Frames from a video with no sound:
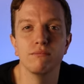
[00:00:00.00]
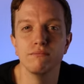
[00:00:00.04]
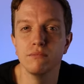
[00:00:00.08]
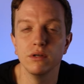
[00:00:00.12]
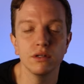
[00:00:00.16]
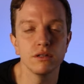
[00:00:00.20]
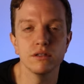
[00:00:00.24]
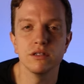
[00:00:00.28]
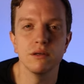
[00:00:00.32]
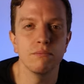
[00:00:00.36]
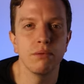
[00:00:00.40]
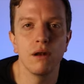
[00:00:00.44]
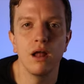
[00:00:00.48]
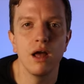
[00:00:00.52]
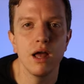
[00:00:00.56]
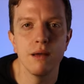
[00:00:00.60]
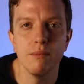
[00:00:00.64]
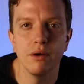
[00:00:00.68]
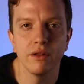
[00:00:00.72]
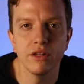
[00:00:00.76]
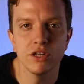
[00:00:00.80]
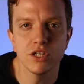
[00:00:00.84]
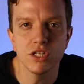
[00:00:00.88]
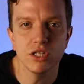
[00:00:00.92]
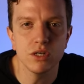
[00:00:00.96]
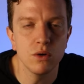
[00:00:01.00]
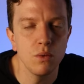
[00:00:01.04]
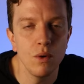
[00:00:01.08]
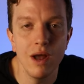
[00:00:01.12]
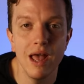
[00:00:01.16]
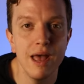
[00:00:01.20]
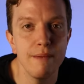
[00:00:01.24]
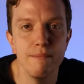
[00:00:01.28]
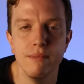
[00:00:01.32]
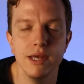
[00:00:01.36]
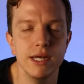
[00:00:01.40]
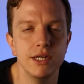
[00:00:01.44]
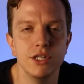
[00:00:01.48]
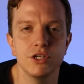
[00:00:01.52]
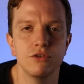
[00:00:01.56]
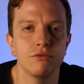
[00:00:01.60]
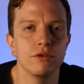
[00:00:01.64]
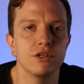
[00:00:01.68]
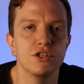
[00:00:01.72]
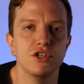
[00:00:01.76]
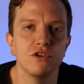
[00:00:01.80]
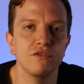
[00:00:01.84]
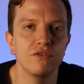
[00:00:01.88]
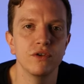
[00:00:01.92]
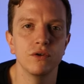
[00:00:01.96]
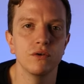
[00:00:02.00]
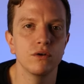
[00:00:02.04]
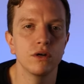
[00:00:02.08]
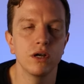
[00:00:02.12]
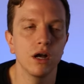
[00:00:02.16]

multiply by the square meterage of your